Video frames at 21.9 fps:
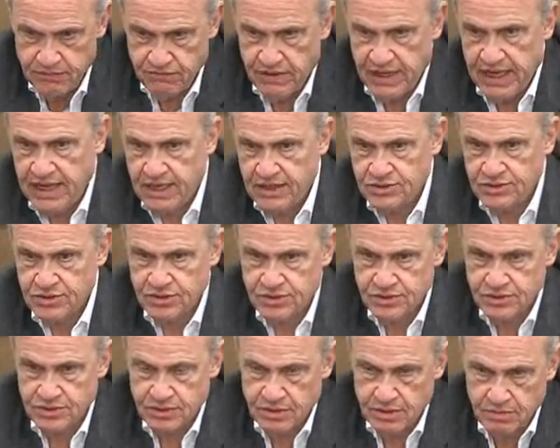
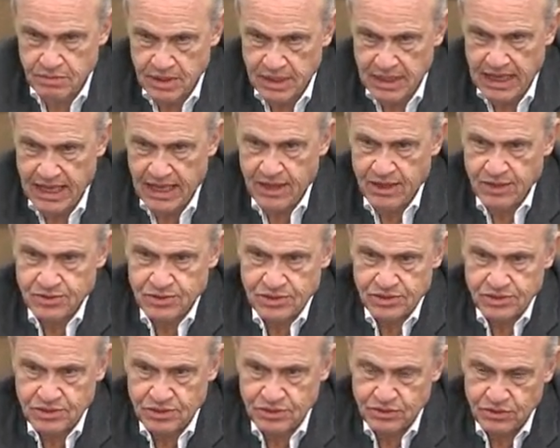advisors and the big
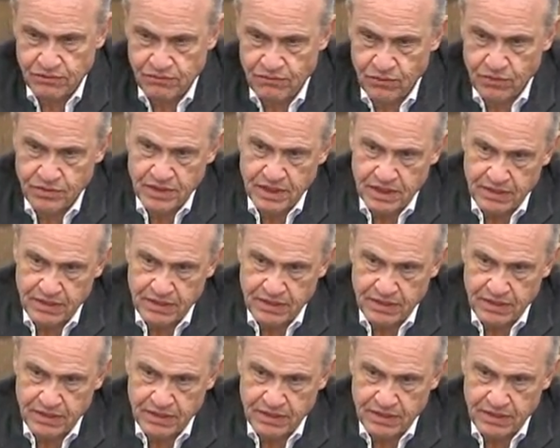houses and so forth,